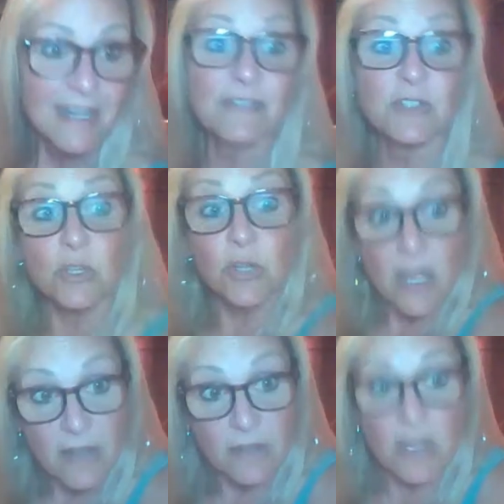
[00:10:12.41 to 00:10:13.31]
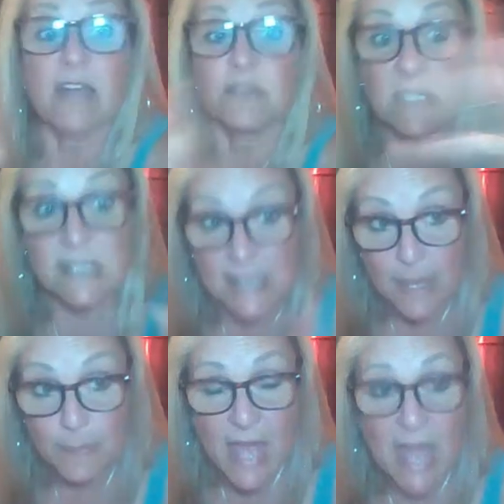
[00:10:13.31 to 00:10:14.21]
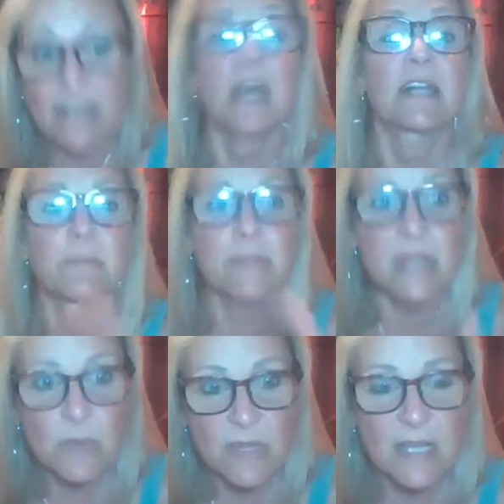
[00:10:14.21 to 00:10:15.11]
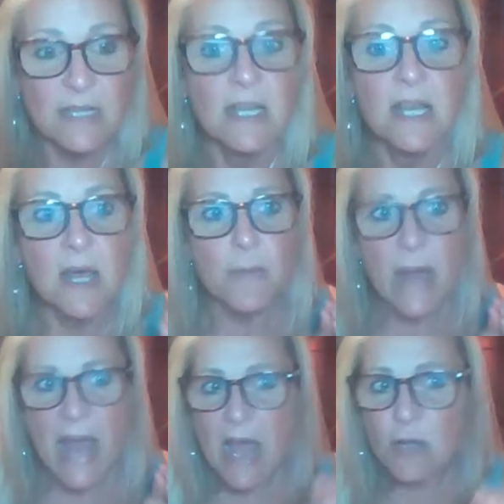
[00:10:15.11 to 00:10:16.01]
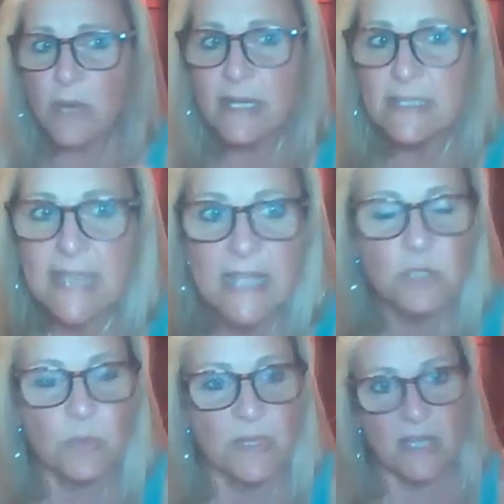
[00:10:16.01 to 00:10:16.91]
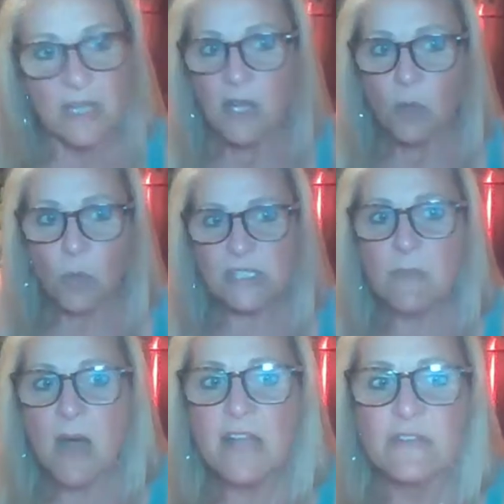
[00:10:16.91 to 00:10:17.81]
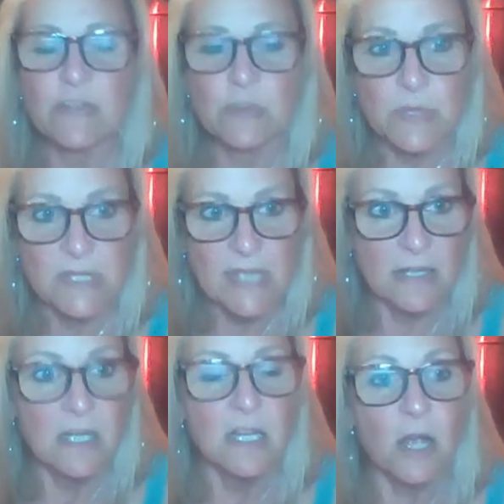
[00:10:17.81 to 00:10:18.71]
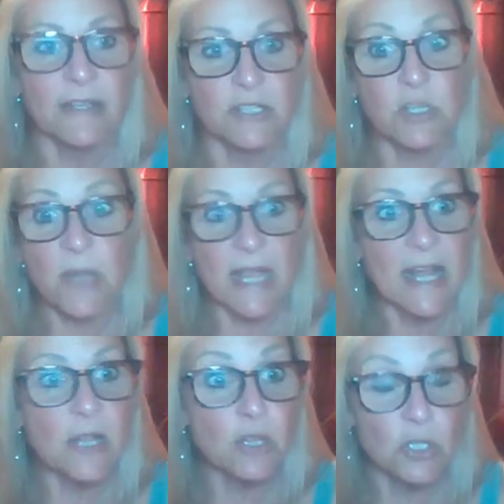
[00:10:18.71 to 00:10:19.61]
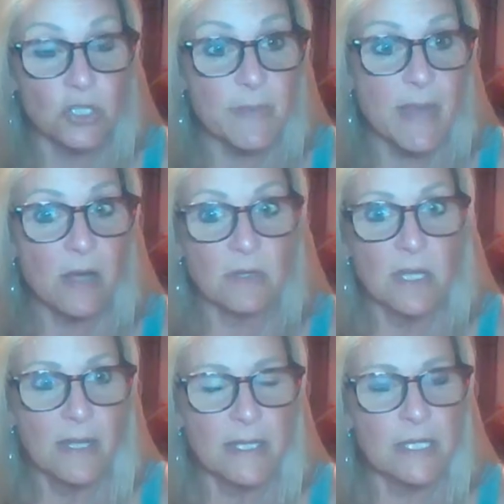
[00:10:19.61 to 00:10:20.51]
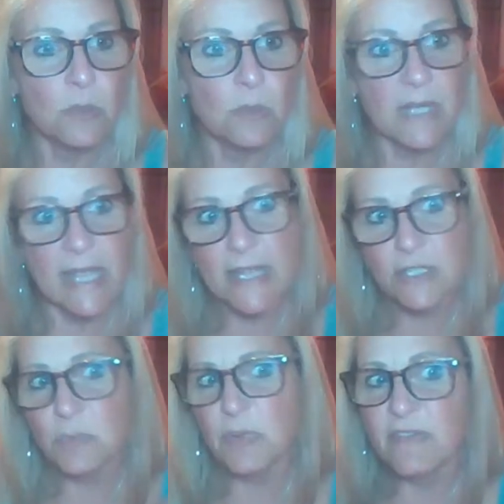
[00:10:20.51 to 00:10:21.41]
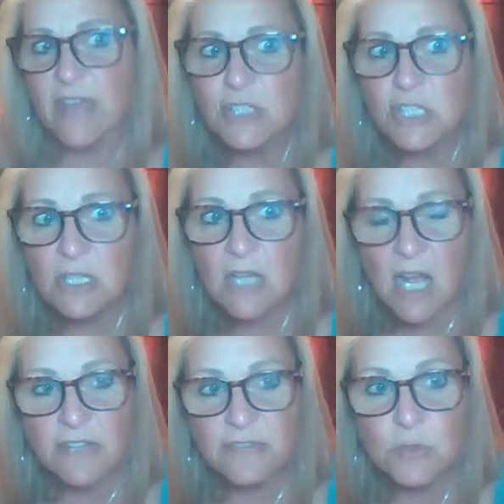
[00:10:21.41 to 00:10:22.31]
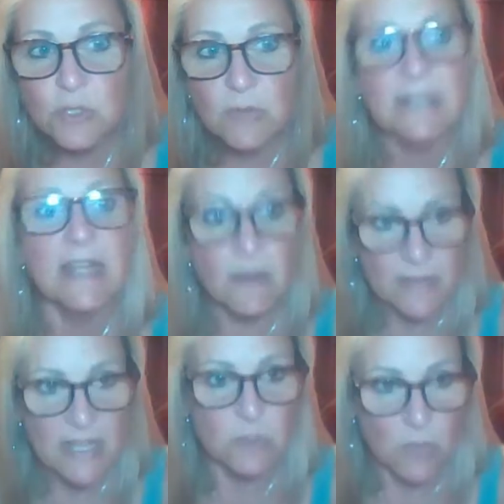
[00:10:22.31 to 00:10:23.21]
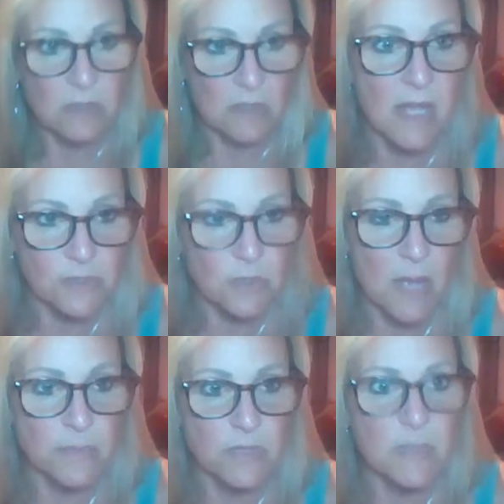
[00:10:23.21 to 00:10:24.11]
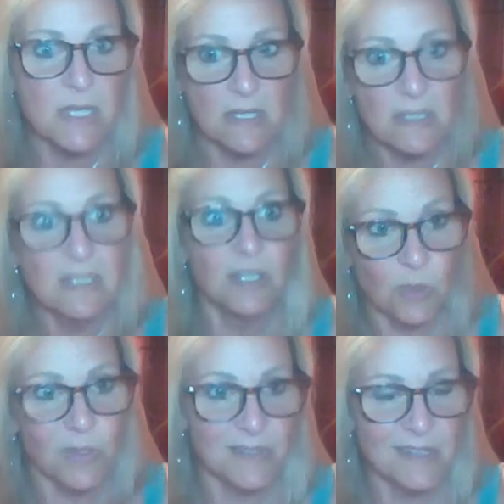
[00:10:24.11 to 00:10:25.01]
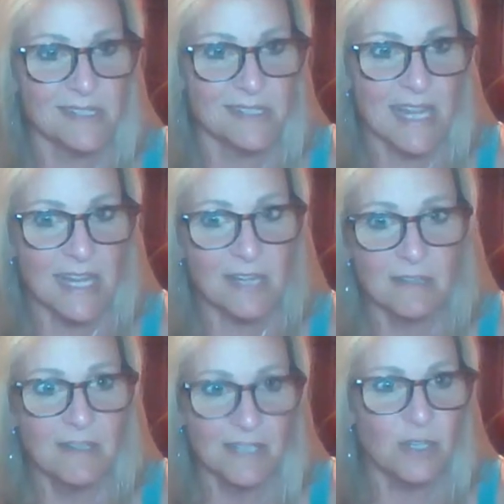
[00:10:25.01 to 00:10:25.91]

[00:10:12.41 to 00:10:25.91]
I have to look, I have to accept that, kind of be with it. But how do I dance with it? What's my 50%? All right, so can I learn about, cancer prevention kind of foods right now? And that's what clients would come to me who are in this state.